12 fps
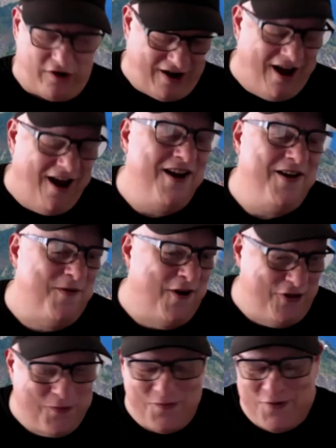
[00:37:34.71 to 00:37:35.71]
time on
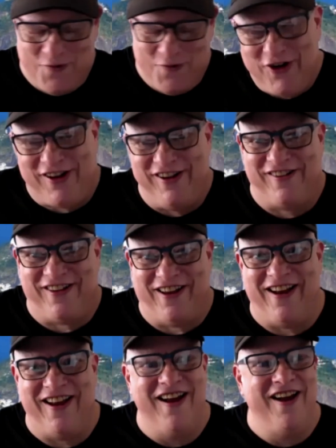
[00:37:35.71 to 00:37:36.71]
the marketing
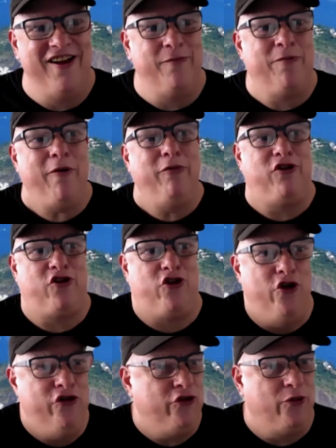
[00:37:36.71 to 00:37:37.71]
side. You probably
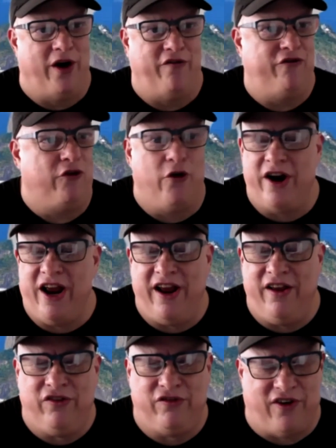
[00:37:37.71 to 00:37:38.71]
shoot for what, four
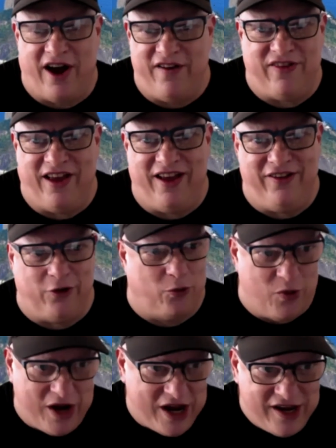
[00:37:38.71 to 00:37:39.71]
days, five days, a
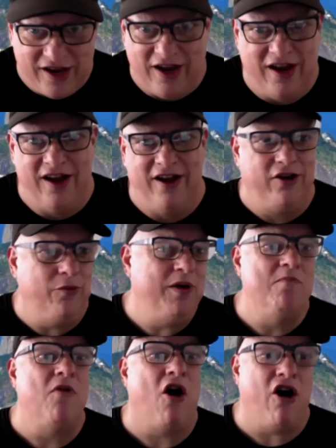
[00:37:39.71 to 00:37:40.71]
week? You'll be
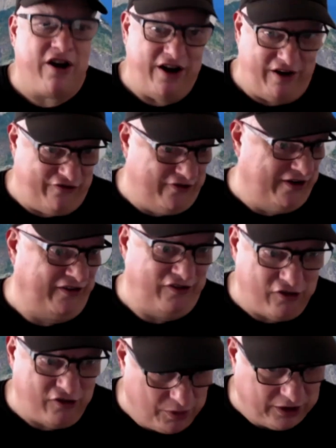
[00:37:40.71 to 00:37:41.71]
marketing for it
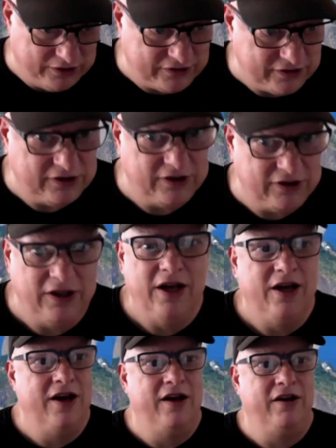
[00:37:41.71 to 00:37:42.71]
six months.
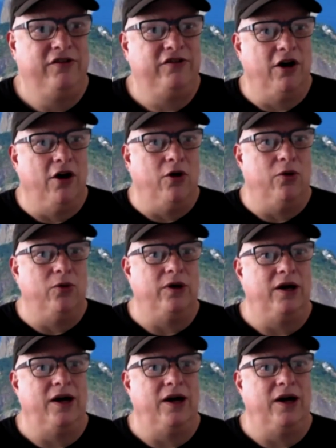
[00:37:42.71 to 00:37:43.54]
So